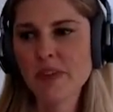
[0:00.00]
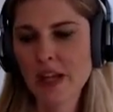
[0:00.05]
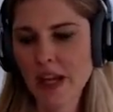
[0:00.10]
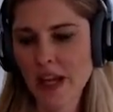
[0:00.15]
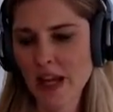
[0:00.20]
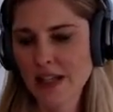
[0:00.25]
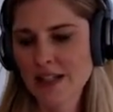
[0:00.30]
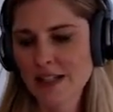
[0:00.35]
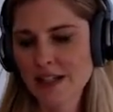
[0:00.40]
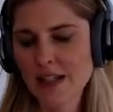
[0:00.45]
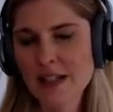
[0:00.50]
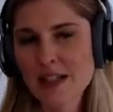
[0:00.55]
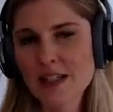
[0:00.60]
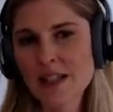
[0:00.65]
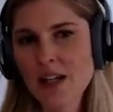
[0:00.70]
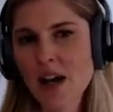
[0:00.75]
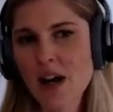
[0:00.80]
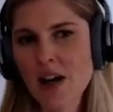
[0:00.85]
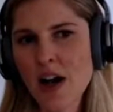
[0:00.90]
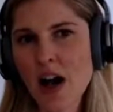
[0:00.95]
It's going to
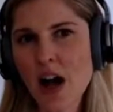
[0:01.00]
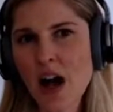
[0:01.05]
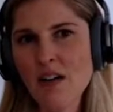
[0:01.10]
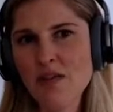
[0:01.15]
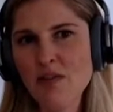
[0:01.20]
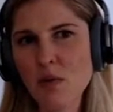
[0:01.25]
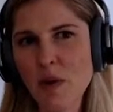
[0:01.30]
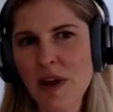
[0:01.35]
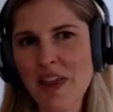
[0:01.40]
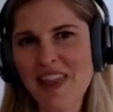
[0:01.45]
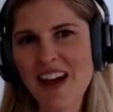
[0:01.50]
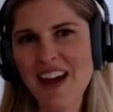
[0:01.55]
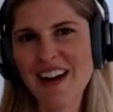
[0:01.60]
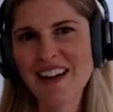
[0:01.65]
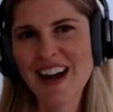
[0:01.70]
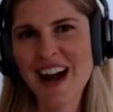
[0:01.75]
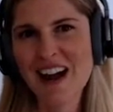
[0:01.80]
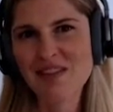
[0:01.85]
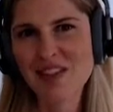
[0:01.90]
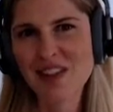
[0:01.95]
start off with
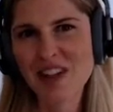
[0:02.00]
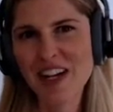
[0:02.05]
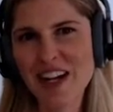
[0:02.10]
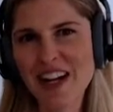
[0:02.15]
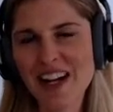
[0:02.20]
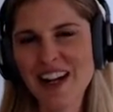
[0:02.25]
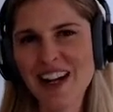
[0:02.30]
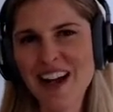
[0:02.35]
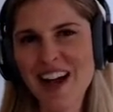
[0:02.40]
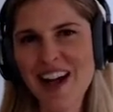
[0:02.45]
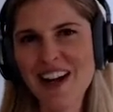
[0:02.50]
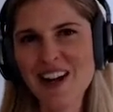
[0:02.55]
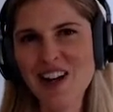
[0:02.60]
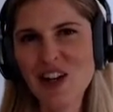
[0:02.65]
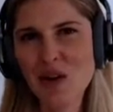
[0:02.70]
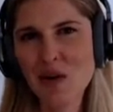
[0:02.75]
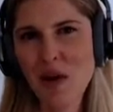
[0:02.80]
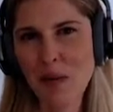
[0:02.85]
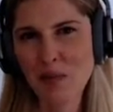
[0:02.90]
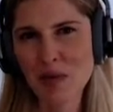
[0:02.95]
uncovering
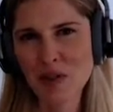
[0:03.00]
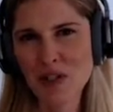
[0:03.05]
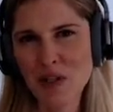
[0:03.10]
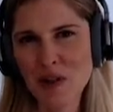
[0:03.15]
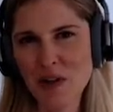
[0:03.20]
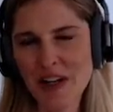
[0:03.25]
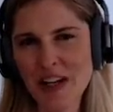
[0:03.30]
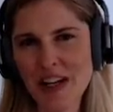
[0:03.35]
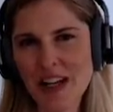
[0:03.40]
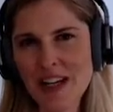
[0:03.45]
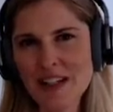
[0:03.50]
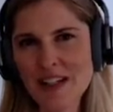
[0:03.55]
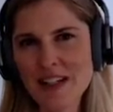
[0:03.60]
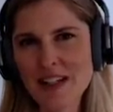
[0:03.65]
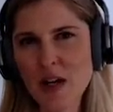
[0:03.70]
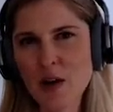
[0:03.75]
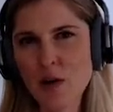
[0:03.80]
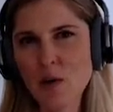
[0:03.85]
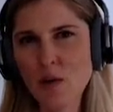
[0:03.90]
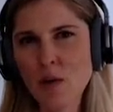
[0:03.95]
new opportunities.
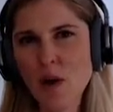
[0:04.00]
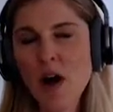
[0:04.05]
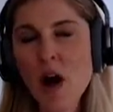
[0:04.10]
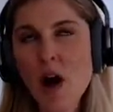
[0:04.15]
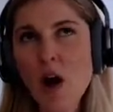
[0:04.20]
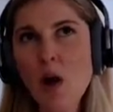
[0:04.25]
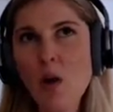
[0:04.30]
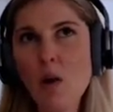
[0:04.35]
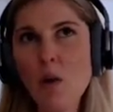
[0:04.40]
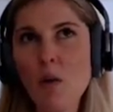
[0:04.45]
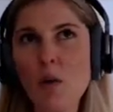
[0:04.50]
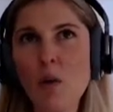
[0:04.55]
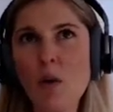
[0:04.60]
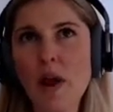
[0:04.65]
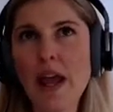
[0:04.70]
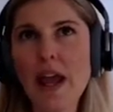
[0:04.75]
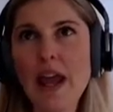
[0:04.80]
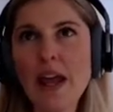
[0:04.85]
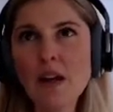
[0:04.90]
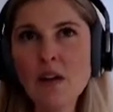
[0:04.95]
So
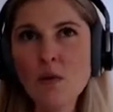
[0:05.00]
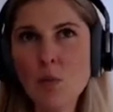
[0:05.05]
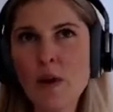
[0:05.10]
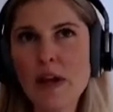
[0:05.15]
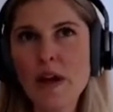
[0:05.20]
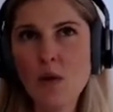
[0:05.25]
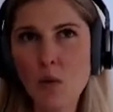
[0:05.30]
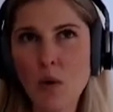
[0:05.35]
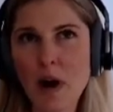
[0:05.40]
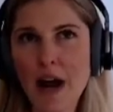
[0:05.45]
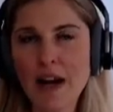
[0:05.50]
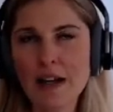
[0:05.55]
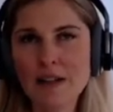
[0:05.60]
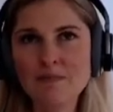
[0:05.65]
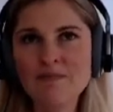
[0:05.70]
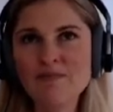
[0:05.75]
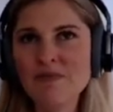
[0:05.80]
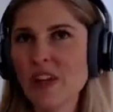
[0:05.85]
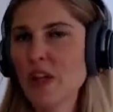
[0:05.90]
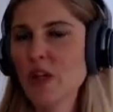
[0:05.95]
in week
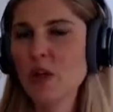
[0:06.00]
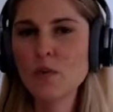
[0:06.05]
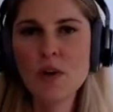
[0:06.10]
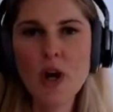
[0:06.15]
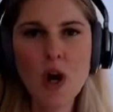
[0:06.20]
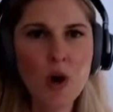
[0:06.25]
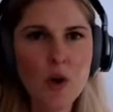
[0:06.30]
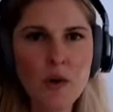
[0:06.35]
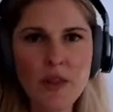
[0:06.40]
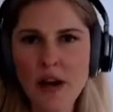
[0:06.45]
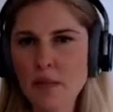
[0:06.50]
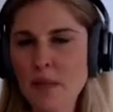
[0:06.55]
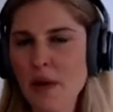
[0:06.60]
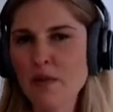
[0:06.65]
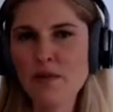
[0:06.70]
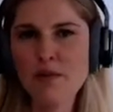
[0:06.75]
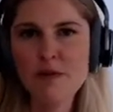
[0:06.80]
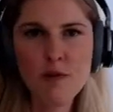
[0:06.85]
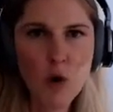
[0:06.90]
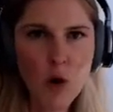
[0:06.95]
one, you know that
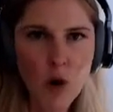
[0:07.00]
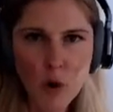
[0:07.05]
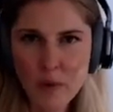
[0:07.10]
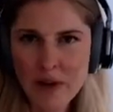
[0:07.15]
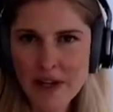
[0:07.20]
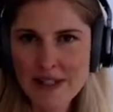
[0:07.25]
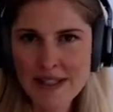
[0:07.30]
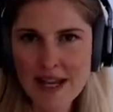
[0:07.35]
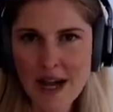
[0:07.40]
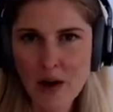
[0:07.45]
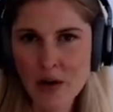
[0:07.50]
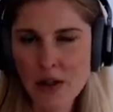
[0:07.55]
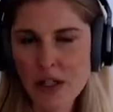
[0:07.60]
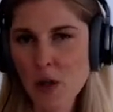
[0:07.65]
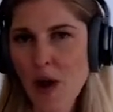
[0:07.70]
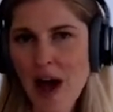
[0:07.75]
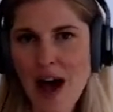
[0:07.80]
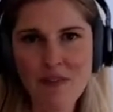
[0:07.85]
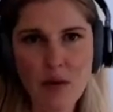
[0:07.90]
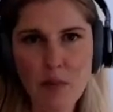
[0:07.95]
about 4 weeks out, you
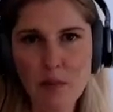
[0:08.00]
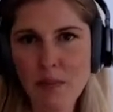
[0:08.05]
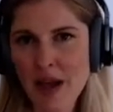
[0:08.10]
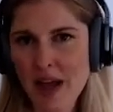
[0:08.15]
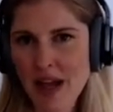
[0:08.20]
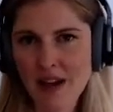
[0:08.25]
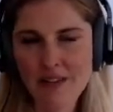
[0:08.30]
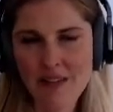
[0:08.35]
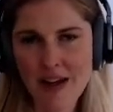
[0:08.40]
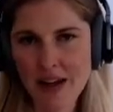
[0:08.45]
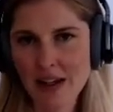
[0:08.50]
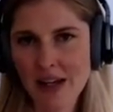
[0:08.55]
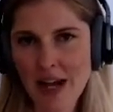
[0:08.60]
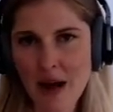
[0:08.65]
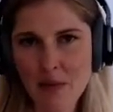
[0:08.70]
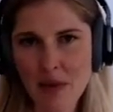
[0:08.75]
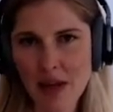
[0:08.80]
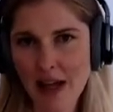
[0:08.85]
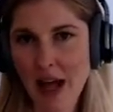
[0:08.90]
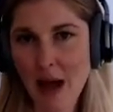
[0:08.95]
have a big event
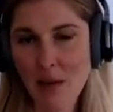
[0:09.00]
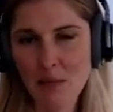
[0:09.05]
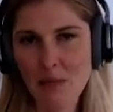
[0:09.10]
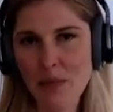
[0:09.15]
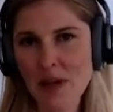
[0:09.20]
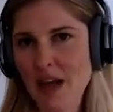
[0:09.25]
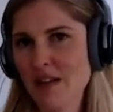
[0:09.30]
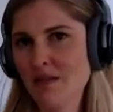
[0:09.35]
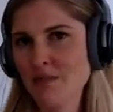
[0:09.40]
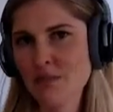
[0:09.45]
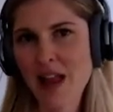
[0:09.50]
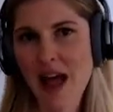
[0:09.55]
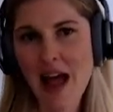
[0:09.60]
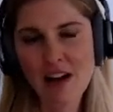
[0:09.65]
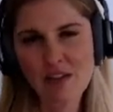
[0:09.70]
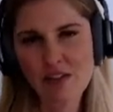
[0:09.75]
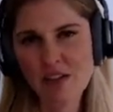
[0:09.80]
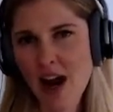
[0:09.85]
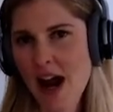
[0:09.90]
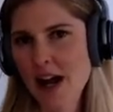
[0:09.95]
coming up, be it
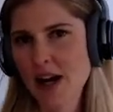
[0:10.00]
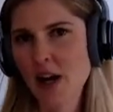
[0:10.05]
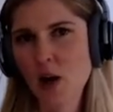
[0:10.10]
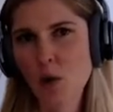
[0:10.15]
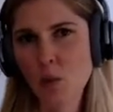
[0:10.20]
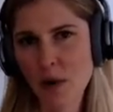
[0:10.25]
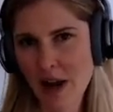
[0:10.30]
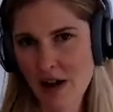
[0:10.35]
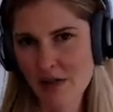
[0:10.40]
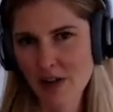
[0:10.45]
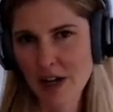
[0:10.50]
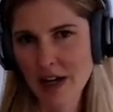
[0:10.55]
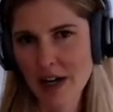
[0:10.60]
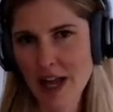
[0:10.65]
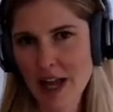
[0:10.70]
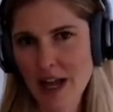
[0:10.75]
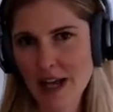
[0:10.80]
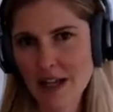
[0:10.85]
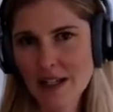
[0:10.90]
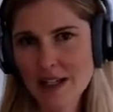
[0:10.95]
Black Friday or whatever it
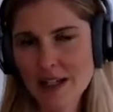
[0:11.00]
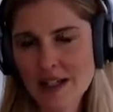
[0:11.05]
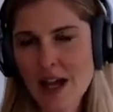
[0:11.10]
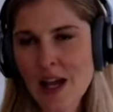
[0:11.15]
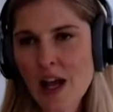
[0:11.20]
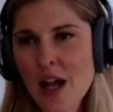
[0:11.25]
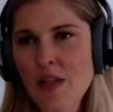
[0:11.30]
is.